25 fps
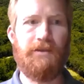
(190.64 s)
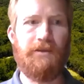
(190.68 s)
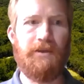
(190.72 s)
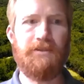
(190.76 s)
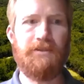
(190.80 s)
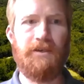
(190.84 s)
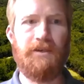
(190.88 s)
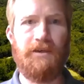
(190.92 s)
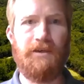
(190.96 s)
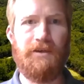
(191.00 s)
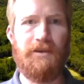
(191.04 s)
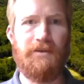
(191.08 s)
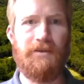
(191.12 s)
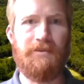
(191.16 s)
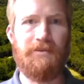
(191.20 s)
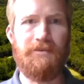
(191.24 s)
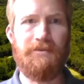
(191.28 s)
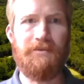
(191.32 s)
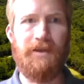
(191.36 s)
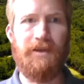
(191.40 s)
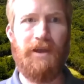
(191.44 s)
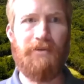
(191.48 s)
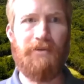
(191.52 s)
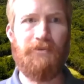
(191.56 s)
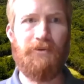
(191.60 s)
as a
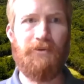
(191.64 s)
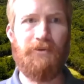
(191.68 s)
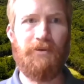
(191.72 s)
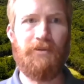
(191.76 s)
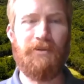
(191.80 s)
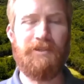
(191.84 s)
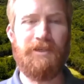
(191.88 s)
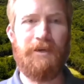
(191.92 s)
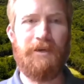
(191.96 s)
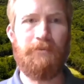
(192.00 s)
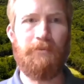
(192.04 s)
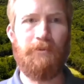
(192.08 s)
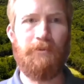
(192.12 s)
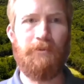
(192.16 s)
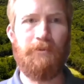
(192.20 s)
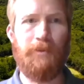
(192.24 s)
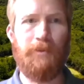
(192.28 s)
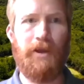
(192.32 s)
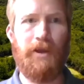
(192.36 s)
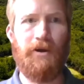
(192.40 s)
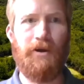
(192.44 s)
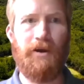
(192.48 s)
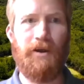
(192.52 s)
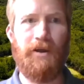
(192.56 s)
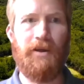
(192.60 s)
diver in the Tampa Bay
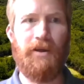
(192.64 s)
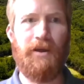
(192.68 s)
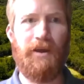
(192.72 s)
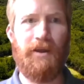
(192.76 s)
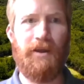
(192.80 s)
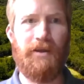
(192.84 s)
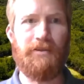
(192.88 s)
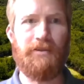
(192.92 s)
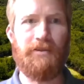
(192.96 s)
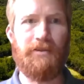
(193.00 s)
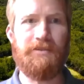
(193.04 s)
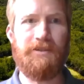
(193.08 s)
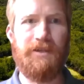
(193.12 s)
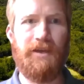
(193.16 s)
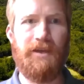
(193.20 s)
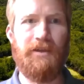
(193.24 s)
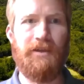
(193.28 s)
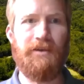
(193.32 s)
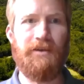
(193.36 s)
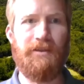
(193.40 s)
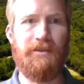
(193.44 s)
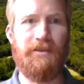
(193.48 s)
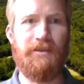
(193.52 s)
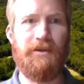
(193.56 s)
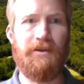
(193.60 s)
area, I can say
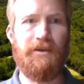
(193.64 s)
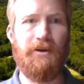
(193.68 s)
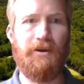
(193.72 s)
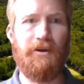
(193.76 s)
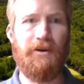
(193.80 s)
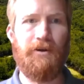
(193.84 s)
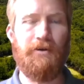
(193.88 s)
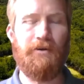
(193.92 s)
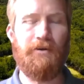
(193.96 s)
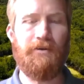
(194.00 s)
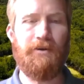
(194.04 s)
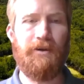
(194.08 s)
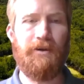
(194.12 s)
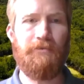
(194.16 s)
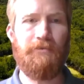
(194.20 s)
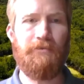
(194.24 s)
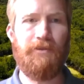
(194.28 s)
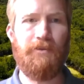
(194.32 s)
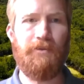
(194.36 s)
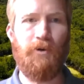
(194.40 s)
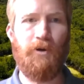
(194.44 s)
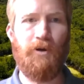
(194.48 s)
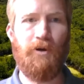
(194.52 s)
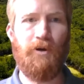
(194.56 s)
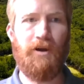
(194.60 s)
that they are
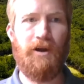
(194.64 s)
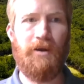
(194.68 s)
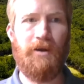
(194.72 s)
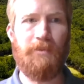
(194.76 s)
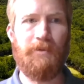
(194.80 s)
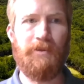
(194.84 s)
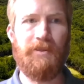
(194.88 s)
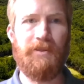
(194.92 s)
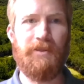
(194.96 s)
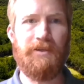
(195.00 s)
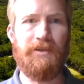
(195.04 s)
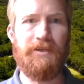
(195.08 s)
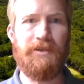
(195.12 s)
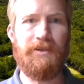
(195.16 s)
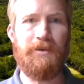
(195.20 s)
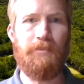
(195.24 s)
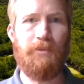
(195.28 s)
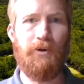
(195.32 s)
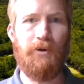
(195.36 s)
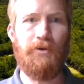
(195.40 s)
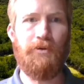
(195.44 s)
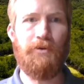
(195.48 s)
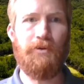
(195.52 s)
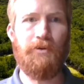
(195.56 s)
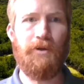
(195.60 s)
definitely more common the
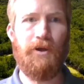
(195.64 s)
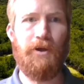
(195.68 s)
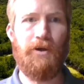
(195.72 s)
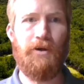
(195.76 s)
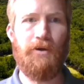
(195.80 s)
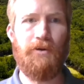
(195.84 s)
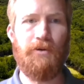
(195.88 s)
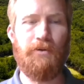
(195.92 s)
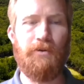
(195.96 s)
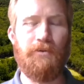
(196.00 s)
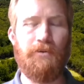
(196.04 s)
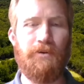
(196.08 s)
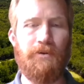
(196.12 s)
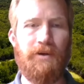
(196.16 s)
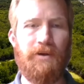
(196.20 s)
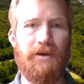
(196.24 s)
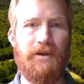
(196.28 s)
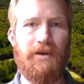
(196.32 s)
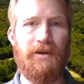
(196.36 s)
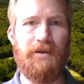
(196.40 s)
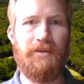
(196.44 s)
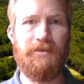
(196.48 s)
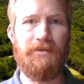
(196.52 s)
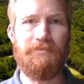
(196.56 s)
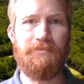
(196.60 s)
deeper you go.
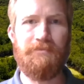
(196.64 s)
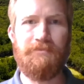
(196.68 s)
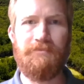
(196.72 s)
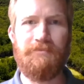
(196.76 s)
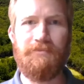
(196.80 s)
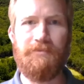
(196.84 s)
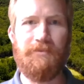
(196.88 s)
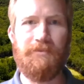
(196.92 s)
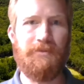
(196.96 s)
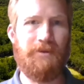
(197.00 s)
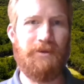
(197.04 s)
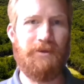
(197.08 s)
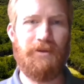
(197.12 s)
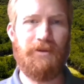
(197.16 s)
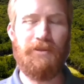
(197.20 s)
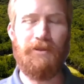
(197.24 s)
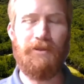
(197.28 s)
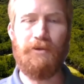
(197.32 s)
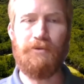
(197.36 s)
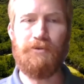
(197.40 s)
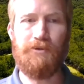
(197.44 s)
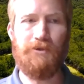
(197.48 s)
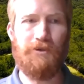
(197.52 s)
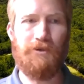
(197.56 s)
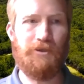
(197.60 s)
Uh, the, the
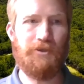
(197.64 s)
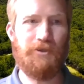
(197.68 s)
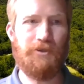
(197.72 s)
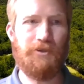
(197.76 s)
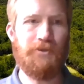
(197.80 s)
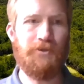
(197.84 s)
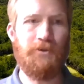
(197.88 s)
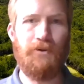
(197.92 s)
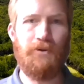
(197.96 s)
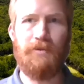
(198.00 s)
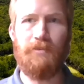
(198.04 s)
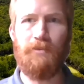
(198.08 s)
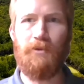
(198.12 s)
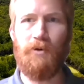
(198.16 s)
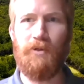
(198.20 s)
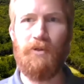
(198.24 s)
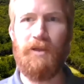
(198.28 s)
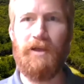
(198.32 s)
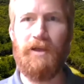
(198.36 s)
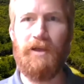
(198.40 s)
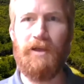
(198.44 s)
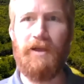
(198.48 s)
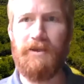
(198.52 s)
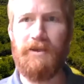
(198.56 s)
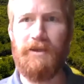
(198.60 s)
closer to shore, the more
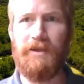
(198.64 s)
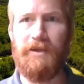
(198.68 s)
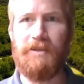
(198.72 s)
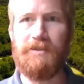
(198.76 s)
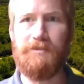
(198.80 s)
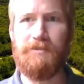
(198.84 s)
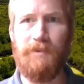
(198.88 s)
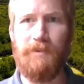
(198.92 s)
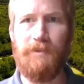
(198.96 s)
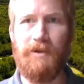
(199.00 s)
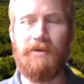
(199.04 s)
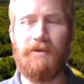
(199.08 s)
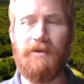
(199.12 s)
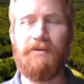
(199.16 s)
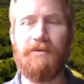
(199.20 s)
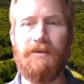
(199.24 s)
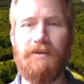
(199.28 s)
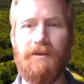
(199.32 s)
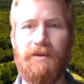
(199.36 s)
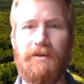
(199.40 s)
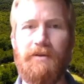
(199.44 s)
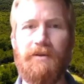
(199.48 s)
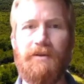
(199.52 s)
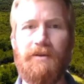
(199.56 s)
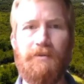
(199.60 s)
likely it's been
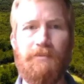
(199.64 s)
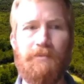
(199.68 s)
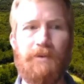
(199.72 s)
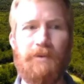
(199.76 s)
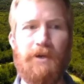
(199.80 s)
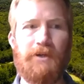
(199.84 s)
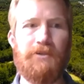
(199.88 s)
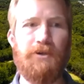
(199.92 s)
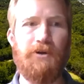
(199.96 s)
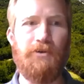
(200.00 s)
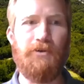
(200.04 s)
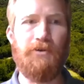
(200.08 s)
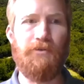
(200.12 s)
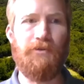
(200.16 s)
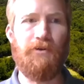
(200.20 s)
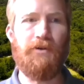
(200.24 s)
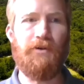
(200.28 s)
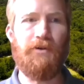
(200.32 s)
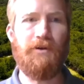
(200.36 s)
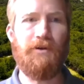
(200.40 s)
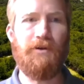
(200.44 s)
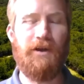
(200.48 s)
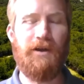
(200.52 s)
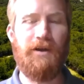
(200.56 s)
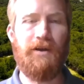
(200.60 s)
picked
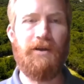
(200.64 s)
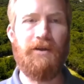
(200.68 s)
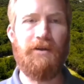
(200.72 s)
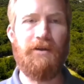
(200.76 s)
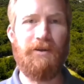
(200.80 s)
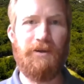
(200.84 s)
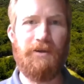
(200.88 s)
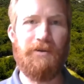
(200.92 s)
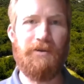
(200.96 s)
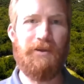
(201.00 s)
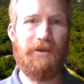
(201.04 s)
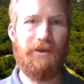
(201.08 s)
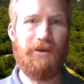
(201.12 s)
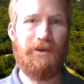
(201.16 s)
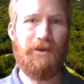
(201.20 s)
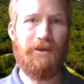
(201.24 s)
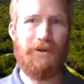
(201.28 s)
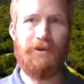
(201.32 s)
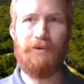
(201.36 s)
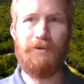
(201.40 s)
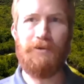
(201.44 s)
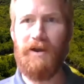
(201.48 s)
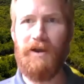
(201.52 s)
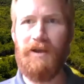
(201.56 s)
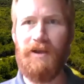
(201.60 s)
over uh, in, a, in a
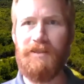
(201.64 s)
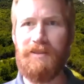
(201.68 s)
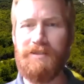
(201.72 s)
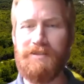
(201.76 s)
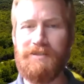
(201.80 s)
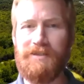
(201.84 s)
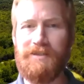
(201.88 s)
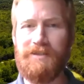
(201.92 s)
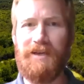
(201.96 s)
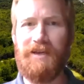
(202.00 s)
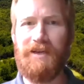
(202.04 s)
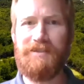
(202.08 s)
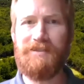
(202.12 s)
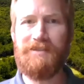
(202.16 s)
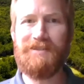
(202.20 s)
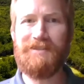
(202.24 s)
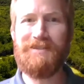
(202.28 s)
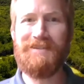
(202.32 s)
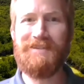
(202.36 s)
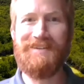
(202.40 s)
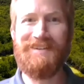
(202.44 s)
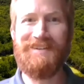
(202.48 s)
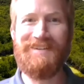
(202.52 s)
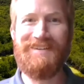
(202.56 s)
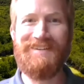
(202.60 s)
good way in this
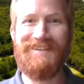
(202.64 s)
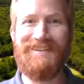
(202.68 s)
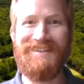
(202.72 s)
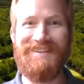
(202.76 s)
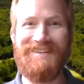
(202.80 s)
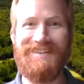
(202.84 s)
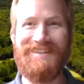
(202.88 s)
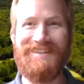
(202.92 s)
case.